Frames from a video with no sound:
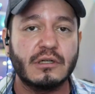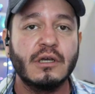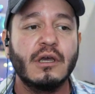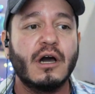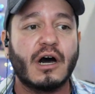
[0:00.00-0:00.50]

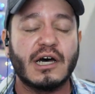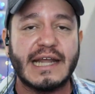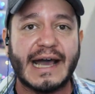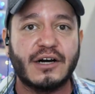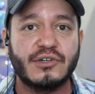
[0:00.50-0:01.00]
on
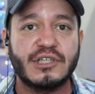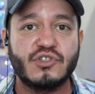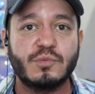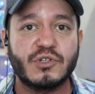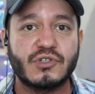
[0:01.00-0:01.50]
how
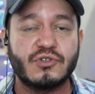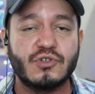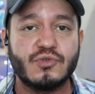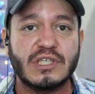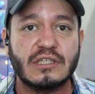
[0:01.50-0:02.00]
consumers are
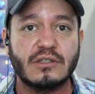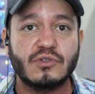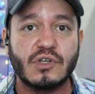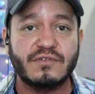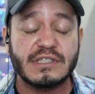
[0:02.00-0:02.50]
using those
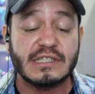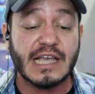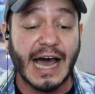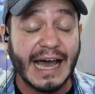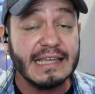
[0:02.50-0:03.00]
services.
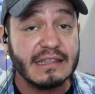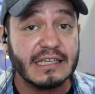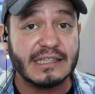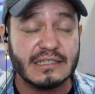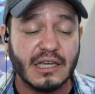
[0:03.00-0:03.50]
I think
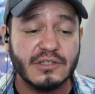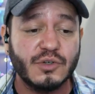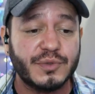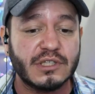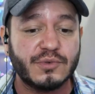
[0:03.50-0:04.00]
that's also one
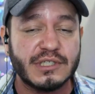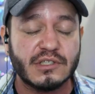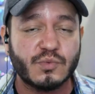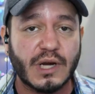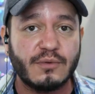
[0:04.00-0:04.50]
of the reasons
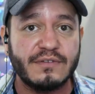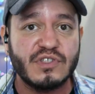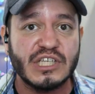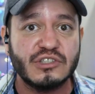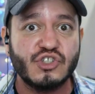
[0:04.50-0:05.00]
why we've
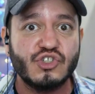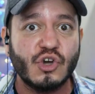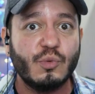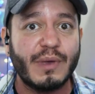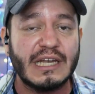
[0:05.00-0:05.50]
seen so
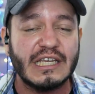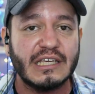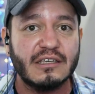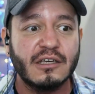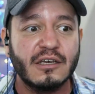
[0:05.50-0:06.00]
many
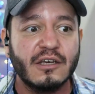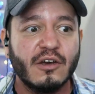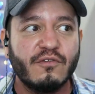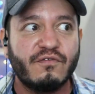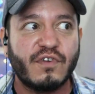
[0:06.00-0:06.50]

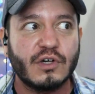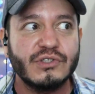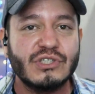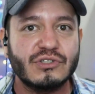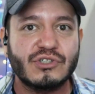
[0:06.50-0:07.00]
false
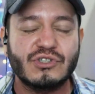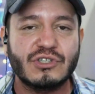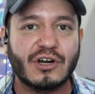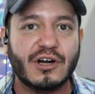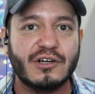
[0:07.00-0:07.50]

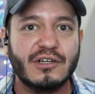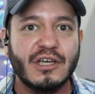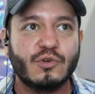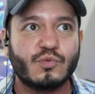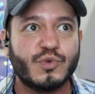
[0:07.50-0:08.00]
start
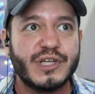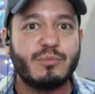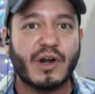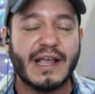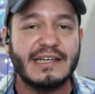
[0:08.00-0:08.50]

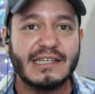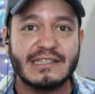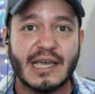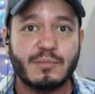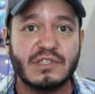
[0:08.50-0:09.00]
rebranding
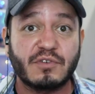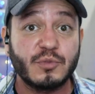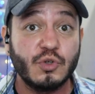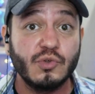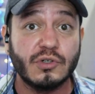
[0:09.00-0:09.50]
attempts from Google.